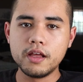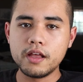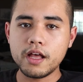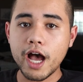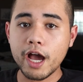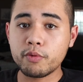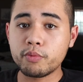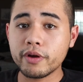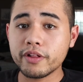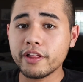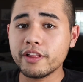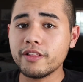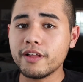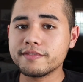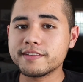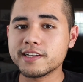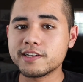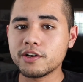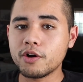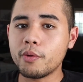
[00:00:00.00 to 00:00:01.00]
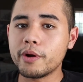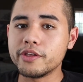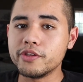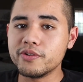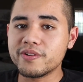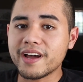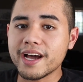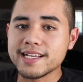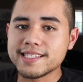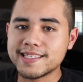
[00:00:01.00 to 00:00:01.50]
I'd really love to know what you
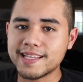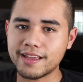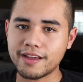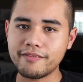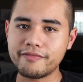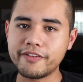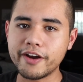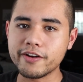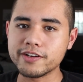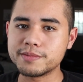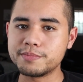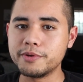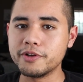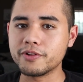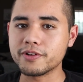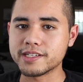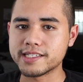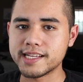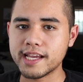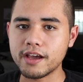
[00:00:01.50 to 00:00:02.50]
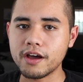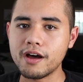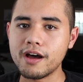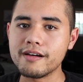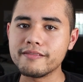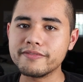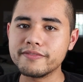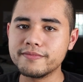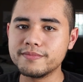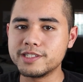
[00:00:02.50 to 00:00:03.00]
guys think of Ferris Bueller's Day
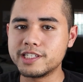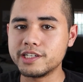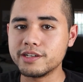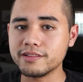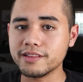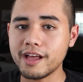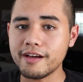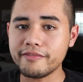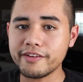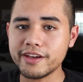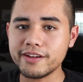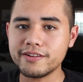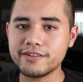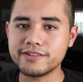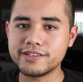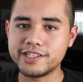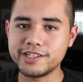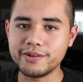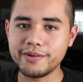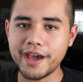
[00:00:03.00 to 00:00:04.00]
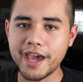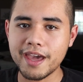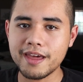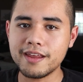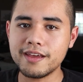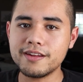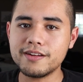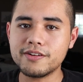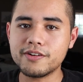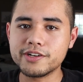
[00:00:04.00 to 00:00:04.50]
Off. Do you love it? Do you hate
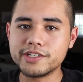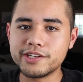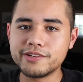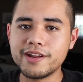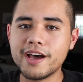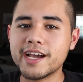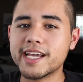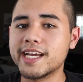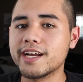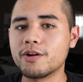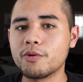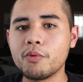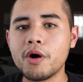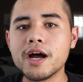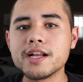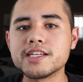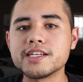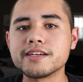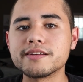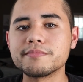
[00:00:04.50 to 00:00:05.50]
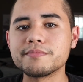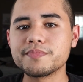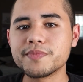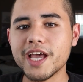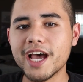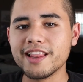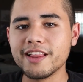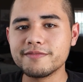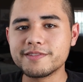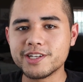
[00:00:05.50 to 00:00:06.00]
it? Or do you not care to watch it? I'd
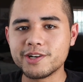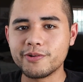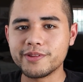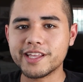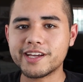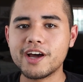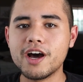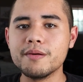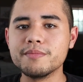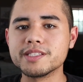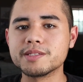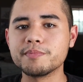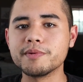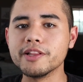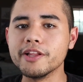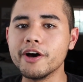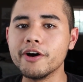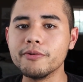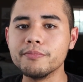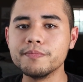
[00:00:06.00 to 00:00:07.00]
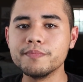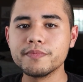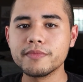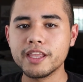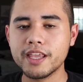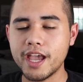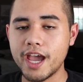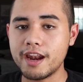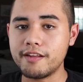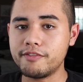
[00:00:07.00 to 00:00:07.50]
love to know in the comments below.
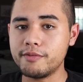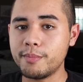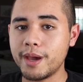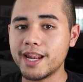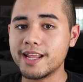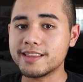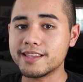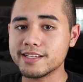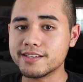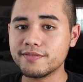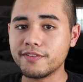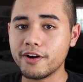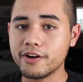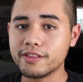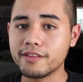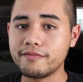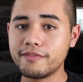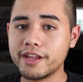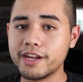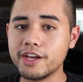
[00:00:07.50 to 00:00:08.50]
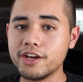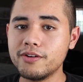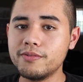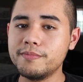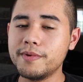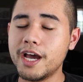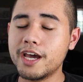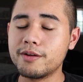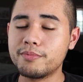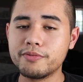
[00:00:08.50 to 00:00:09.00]
And if you made it this far in the video,
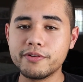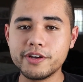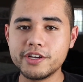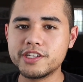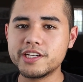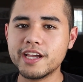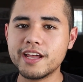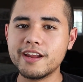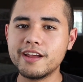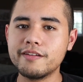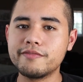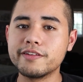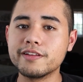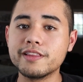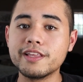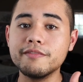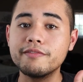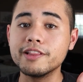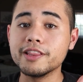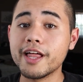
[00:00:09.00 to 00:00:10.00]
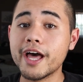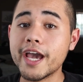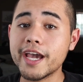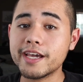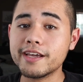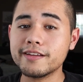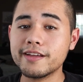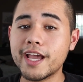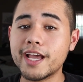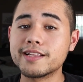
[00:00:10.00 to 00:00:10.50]
I'd appreciate it if you leave a
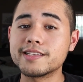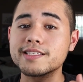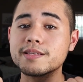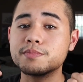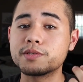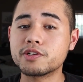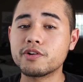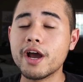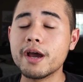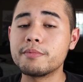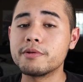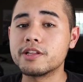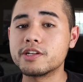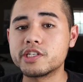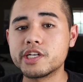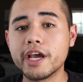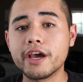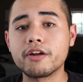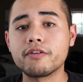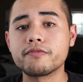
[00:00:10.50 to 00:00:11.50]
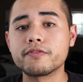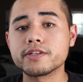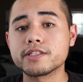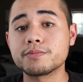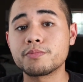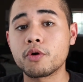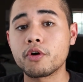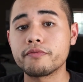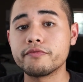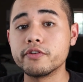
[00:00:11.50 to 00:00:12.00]
like and subscribe to the channel for some
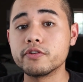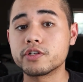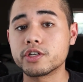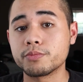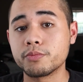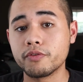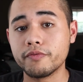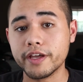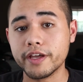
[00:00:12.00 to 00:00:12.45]
more future movie